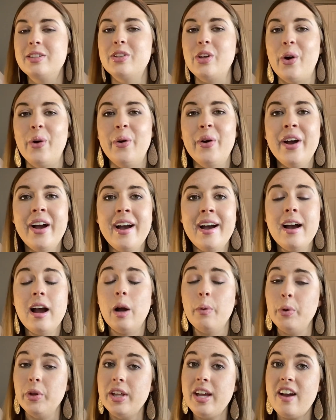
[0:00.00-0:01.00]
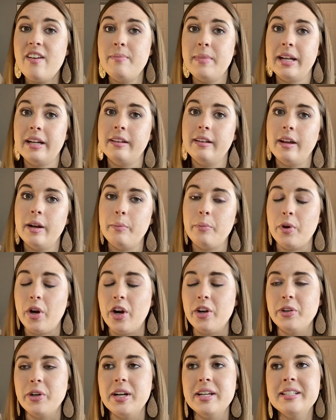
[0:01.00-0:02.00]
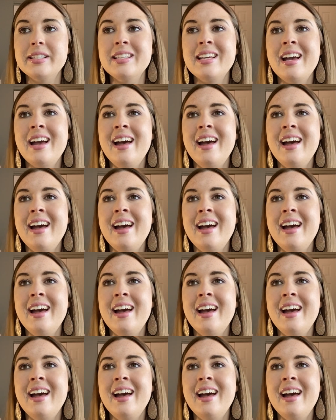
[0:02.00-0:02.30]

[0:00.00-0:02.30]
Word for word: So I really have made a lot of progress.